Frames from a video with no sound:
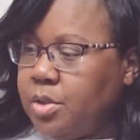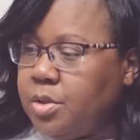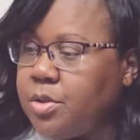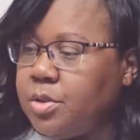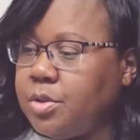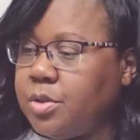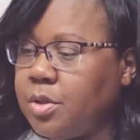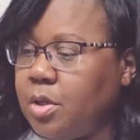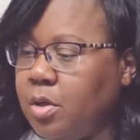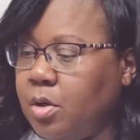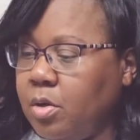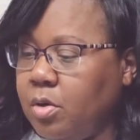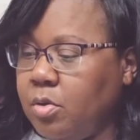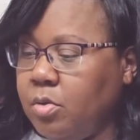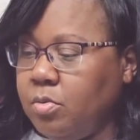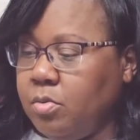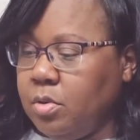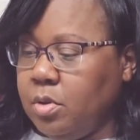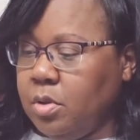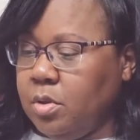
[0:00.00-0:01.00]

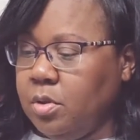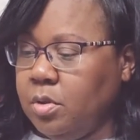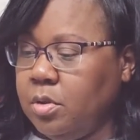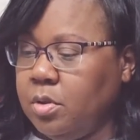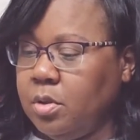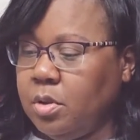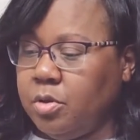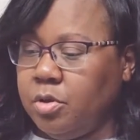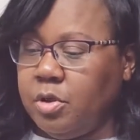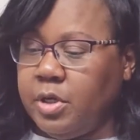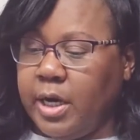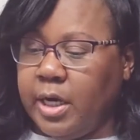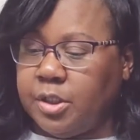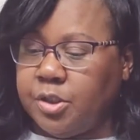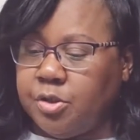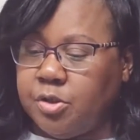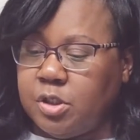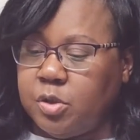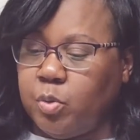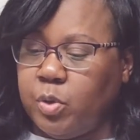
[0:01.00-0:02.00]
So you
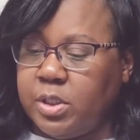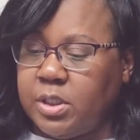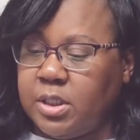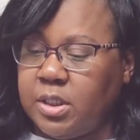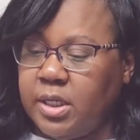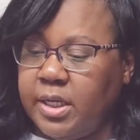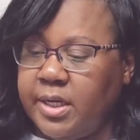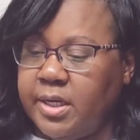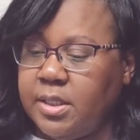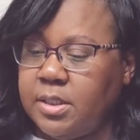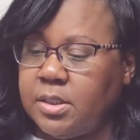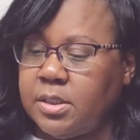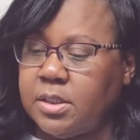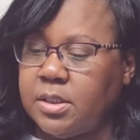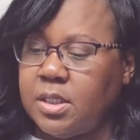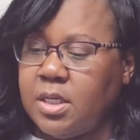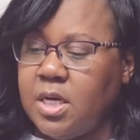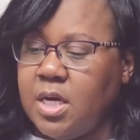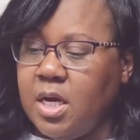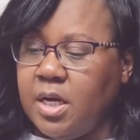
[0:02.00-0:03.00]
got your Swiss
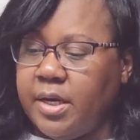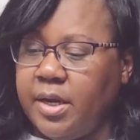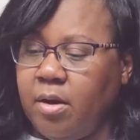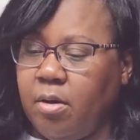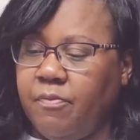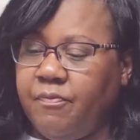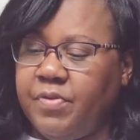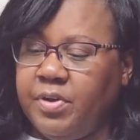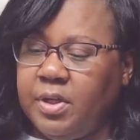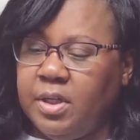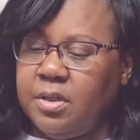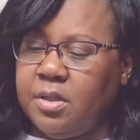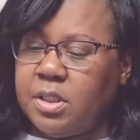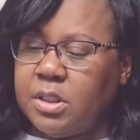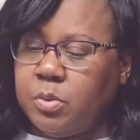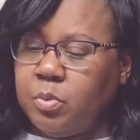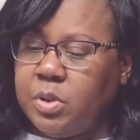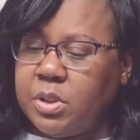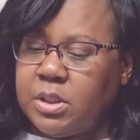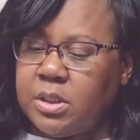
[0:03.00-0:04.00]
lace. Now I'm feeling
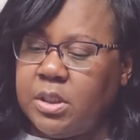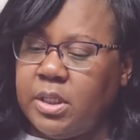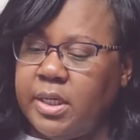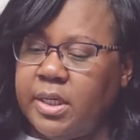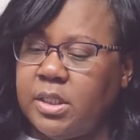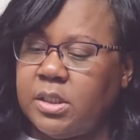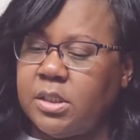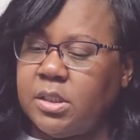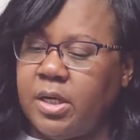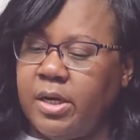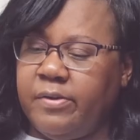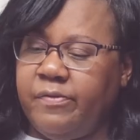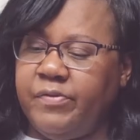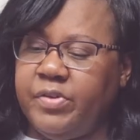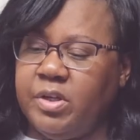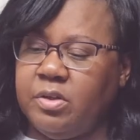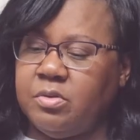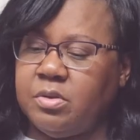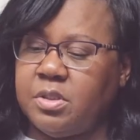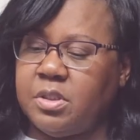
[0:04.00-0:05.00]
this Swiss lace. I
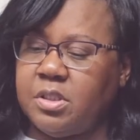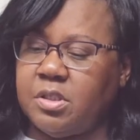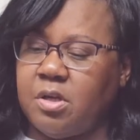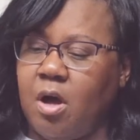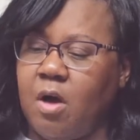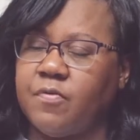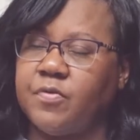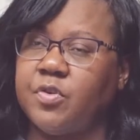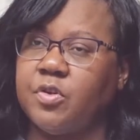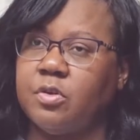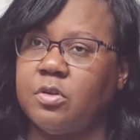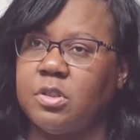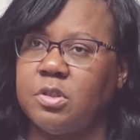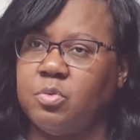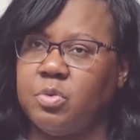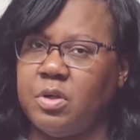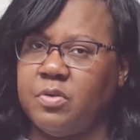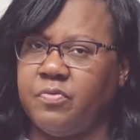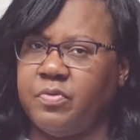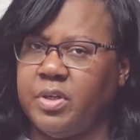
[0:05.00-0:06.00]
felt softer
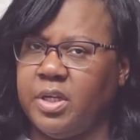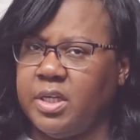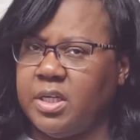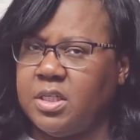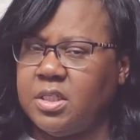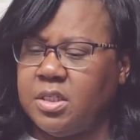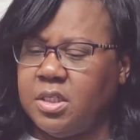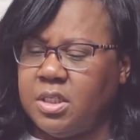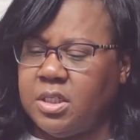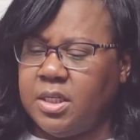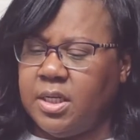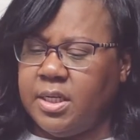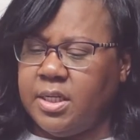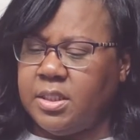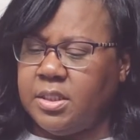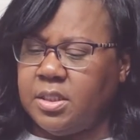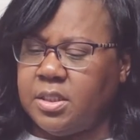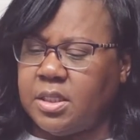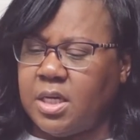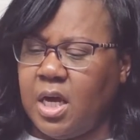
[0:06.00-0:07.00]
Swiss lace. This
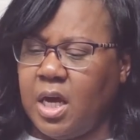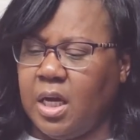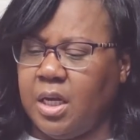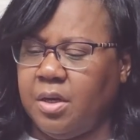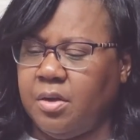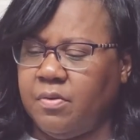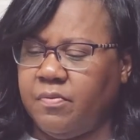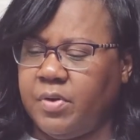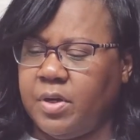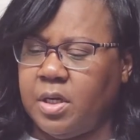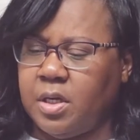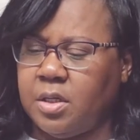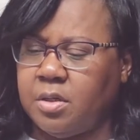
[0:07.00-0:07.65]
lace is kind of